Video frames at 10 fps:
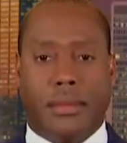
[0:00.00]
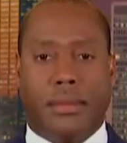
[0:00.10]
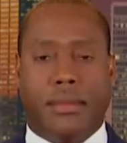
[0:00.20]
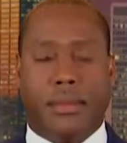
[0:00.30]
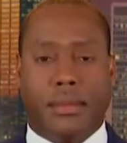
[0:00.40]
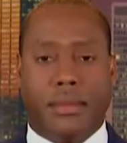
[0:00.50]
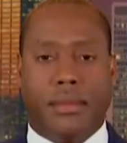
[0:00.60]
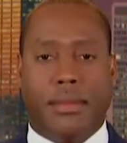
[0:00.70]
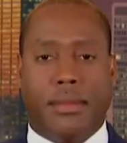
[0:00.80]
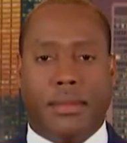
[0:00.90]

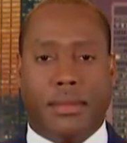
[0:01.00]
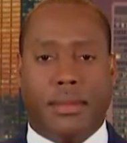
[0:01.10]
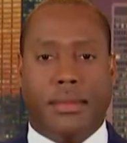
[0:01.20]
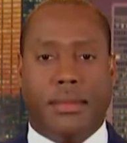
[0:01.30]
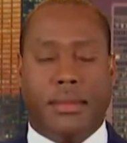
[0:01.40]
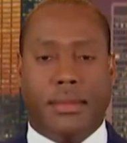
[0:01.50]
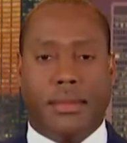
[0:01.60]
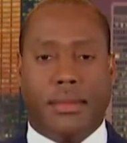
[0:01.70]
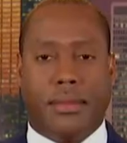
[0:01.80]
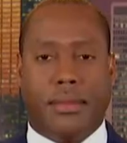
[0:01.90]

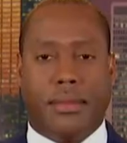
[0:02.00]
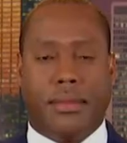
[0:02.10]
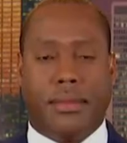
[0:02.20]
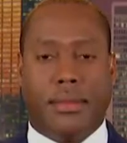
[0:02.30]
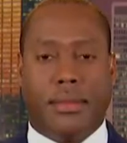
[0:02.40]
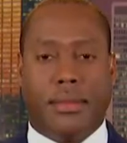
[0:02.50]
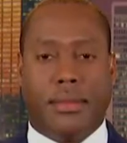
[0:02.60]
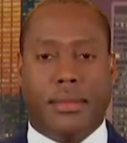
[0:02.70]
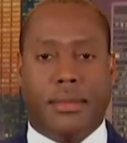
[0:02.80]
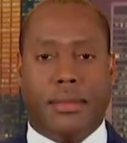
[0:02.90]

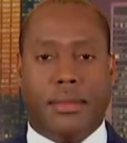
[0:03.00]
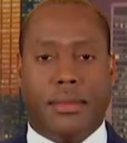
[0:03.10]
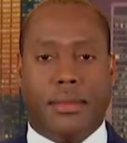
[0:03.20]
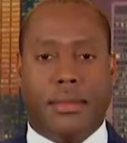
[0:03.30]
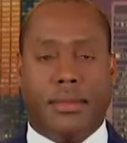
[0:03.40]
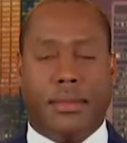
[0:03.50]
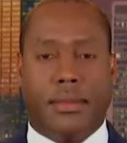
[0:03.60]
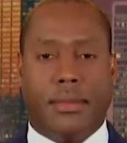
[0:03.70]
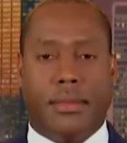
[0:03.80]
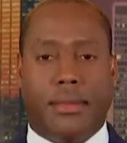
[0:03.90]

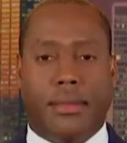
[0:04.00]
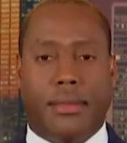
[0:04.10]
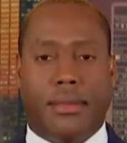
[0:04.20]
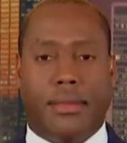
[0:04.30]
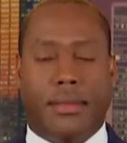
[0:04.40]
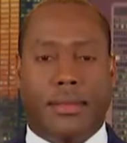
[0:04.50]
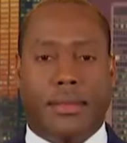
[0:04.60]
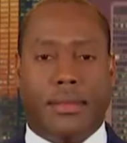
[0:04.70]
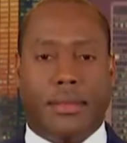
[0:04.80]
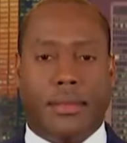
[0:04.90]

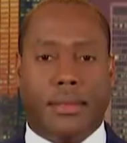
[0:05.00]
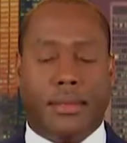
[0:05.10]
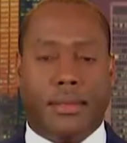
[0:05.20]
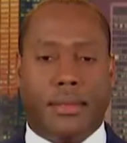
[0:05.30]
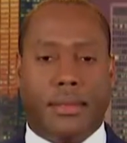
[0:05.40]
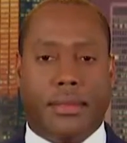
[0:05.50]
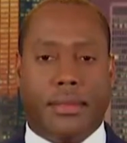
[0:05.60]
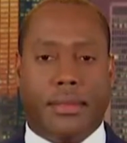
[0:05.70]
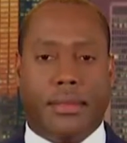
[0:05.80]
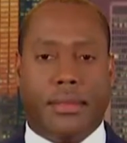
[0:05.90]

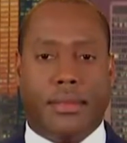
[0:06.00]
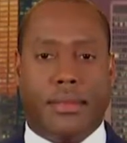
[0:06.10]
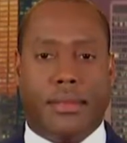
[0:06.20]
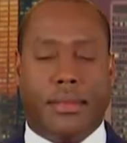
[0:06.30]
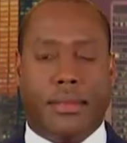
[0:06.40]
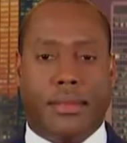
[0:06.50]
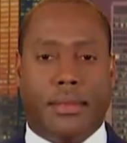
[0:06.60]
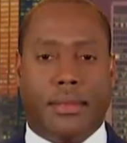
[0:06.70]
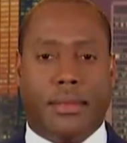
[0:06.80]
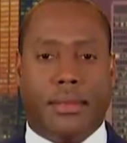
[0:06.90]

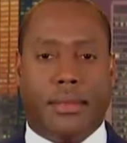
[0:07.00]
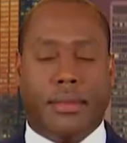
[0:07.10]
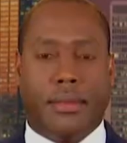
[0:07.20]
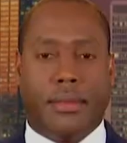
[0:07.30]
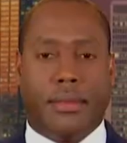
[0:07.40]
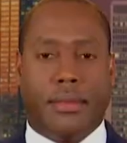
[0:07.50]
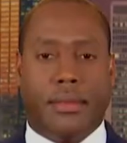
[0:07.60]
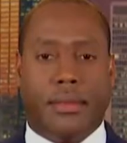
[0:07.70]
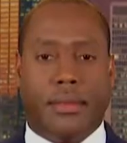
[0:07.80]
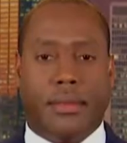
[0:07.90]
[no speech]